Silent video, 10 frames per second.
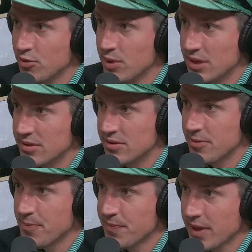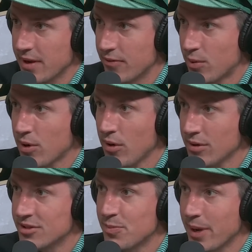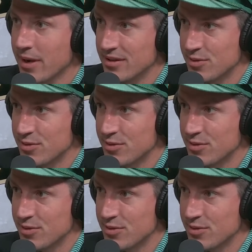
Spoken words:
Because if we're calling a spade,